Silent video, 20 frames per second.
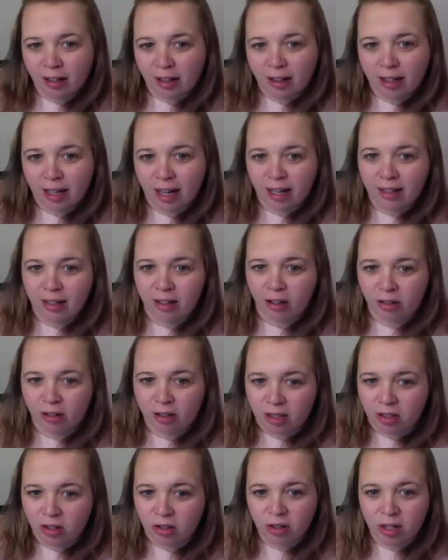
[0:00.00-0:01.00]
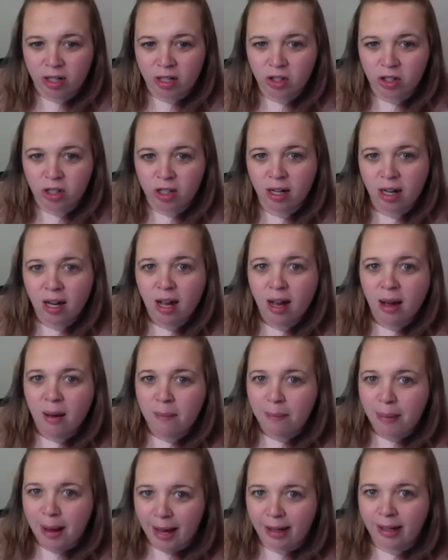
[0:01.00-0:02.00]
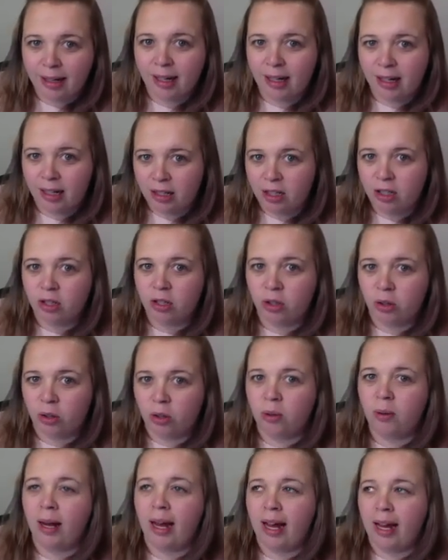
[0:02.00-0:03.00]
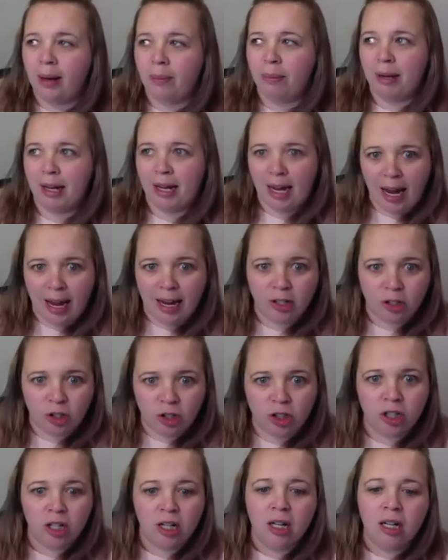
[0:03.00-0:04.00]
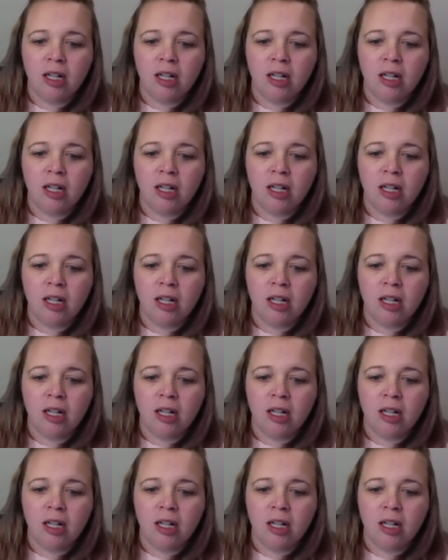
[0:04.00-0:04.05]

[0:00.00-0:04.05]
that concentration back into a pH.